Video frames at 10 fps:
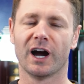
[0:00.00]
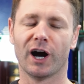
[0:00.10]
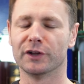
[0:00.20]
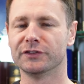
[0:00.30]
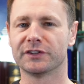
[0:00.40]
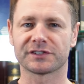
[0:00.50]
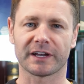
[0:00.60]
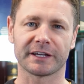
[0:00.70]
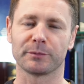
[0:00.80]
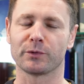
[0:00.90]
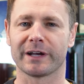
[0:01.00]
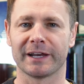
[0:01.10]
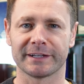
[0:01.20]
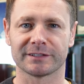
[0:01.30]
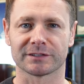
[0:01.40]
undesirable
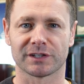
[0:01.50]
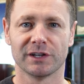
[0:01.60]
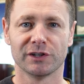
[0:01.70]
characters.